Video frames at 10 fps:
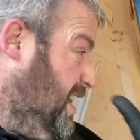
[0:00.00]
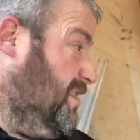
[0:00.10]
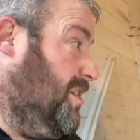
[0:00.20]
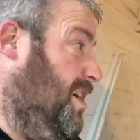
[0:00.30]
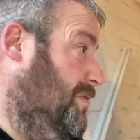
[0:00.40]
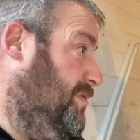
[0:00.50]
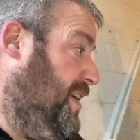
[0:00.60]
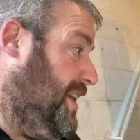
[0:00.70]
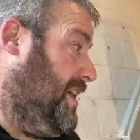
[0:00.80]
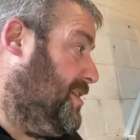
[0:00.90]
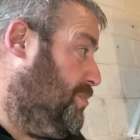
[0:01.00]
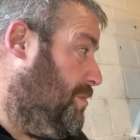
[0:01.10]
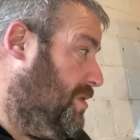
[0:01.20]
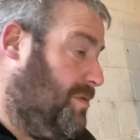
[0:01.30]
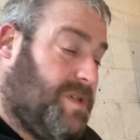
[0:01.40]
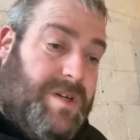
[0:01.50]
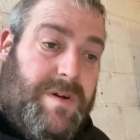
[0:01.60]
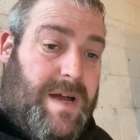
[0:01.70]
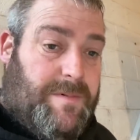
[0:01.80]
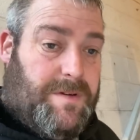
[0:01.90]
I think that's probably what's going to
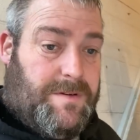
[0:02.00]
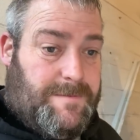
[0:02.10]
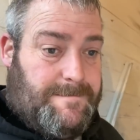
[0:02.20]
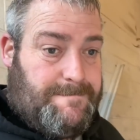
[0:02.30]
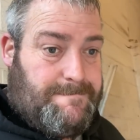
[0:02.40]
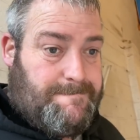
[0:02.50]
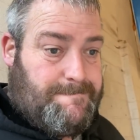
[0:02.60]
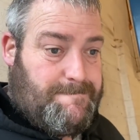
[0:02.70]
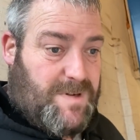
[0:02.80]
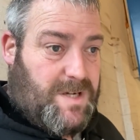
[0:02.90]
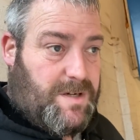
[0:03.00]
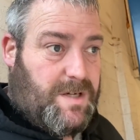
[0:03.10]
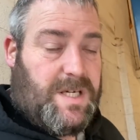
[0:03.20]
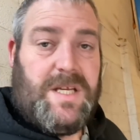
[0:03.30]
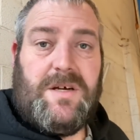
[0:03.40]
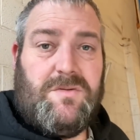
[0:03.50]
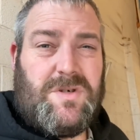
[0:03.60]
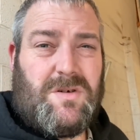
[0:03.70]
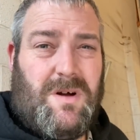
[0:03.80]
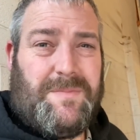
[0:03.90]
happen. Going to get it all
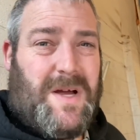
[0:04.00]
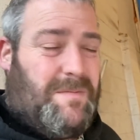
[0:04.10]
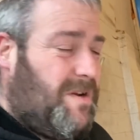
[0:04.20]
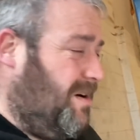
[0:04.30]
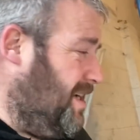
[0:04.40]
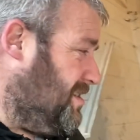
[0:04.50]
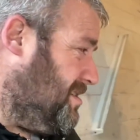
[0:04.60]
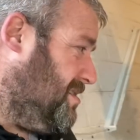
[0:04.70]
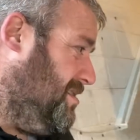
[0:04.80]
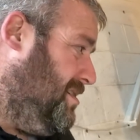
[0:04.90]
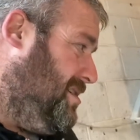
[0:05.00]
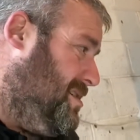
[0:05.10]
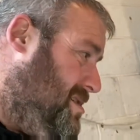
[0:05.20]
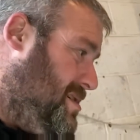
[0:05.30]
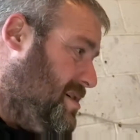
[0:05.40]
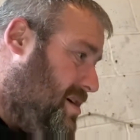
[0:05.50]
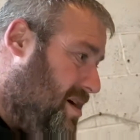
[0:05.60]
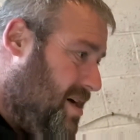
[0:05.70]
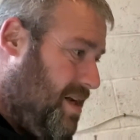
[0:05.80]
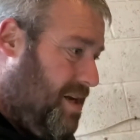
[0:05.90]
scrubbed up nice.
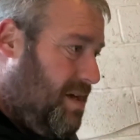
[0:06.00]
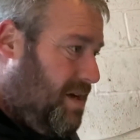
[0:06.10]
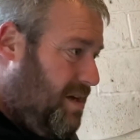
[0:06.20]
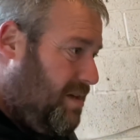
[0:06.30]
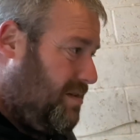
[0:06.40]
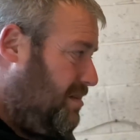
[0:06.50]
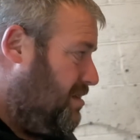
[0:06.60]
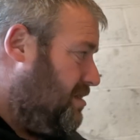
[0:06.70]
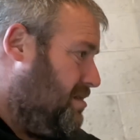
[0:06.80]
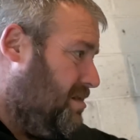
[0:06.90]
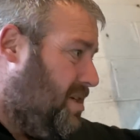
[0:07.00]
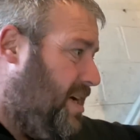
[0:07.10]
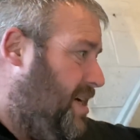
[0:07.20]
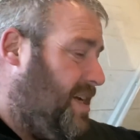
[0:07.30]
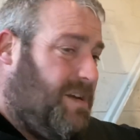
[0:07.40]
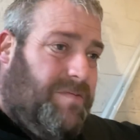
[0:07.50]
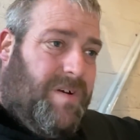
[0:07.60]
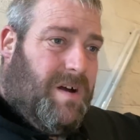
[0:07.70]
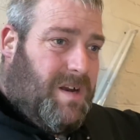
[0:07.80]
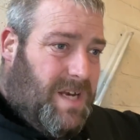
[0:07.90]
And yeah, then I
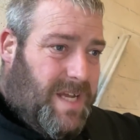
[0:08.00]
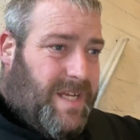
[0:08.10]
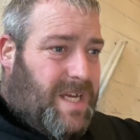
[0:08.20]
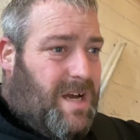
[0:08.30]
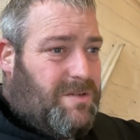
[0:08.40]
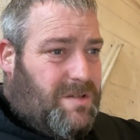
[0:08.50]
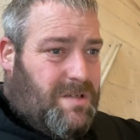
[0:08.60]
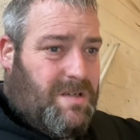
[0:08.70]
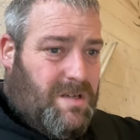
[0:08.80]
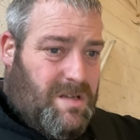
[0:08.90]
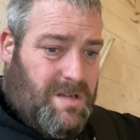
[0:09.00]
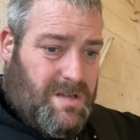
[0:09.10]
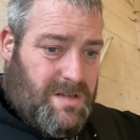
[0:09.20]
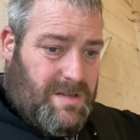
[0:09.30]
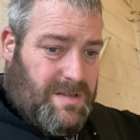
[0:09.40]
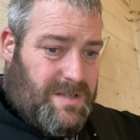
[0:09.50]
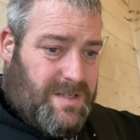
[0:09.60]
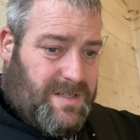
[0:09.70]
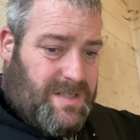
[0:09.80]
think I'm going to let it go. It's,